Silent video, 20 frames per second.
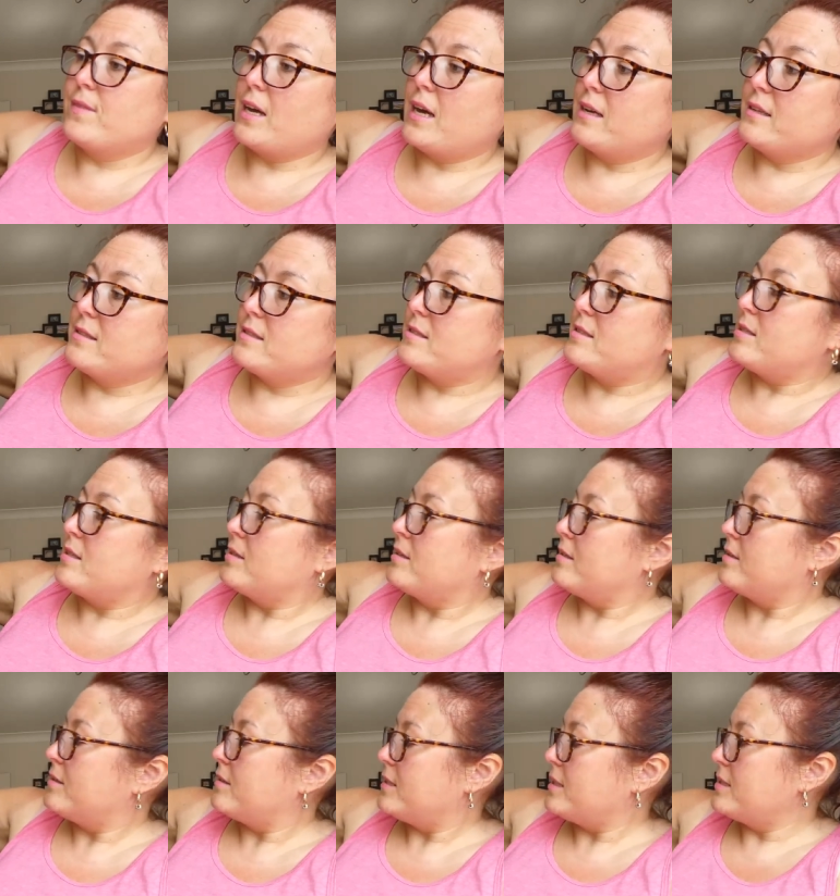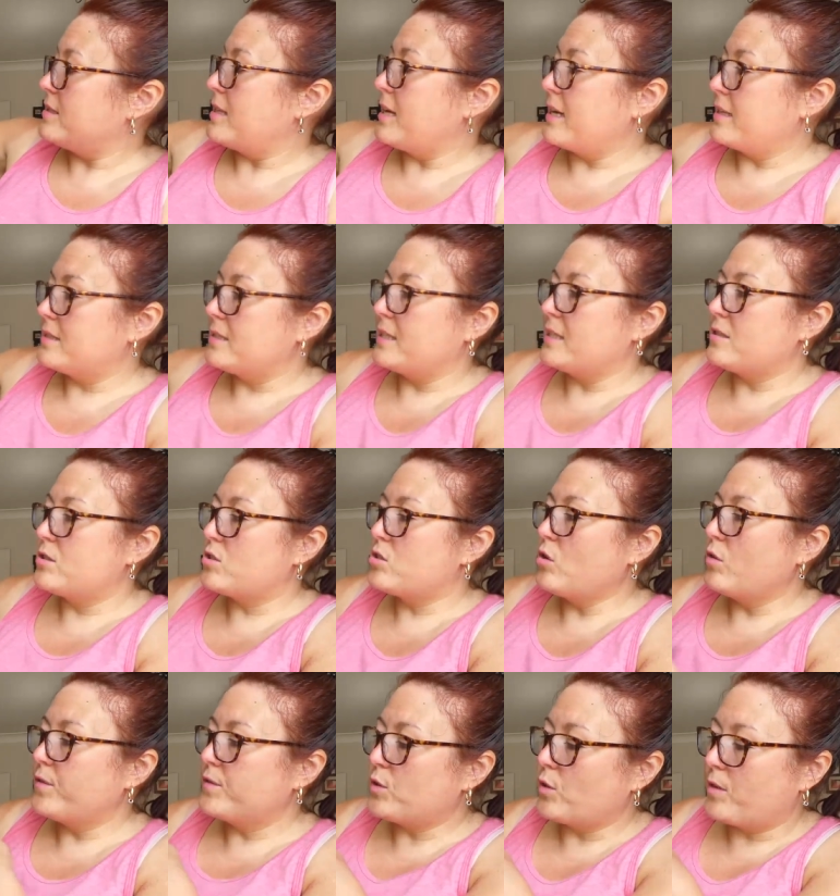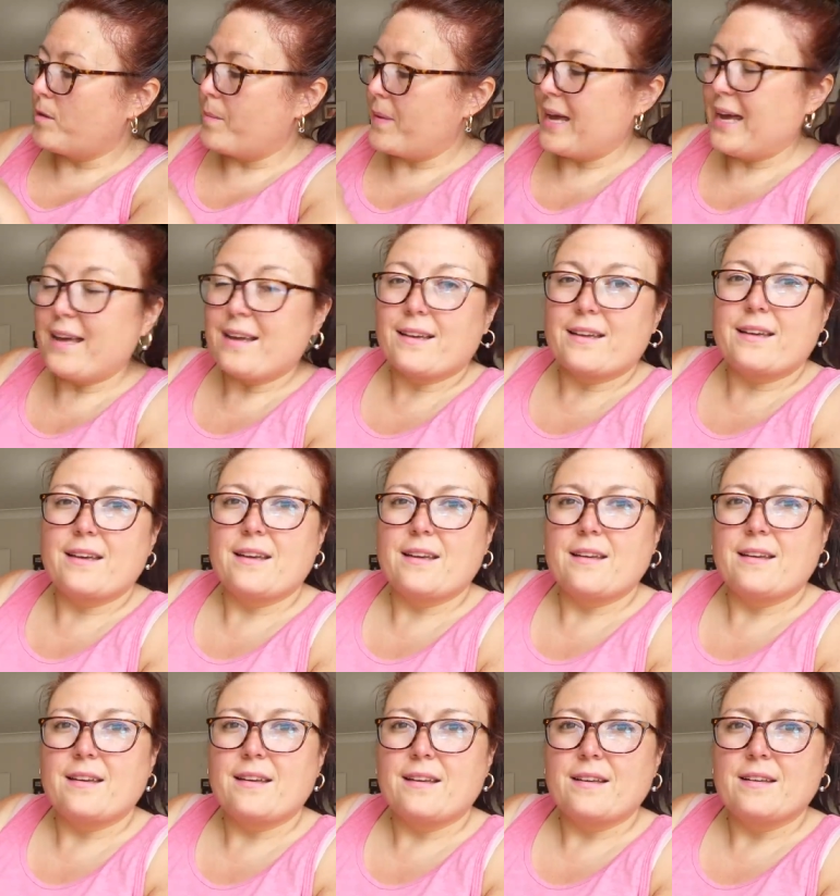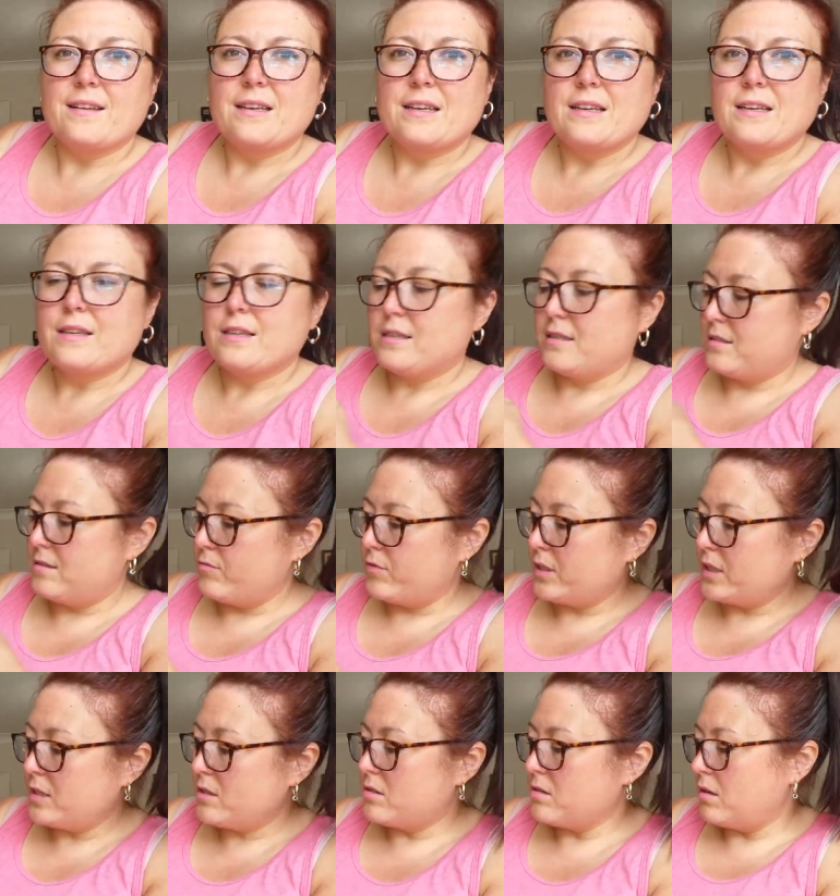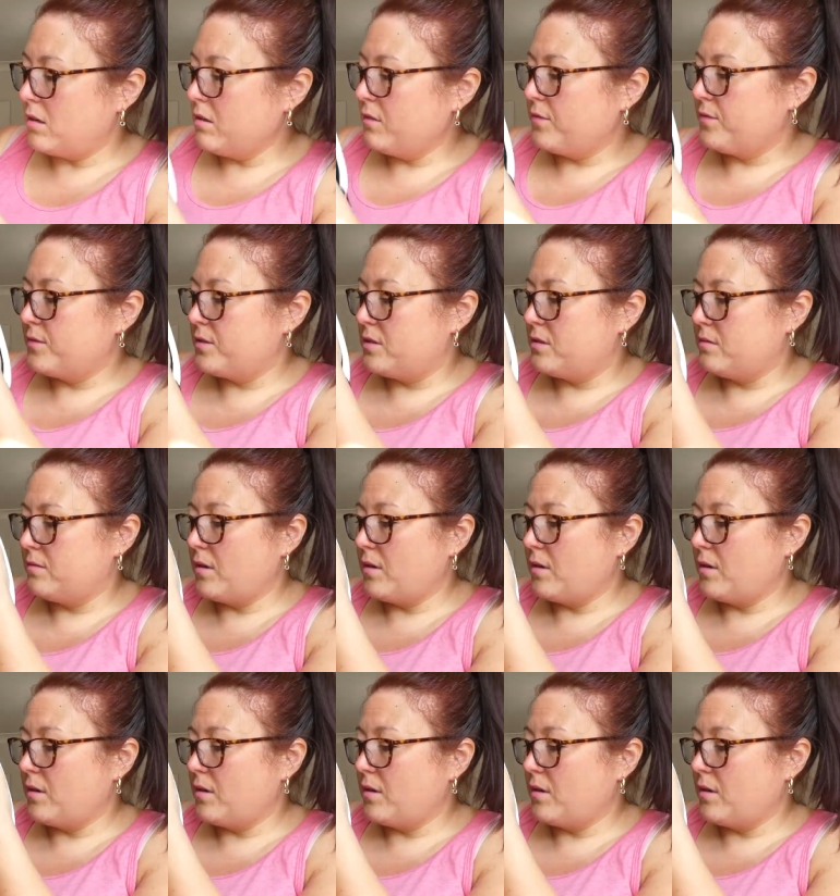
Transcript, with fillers: that is that, and it's soft on the back. It's really soft.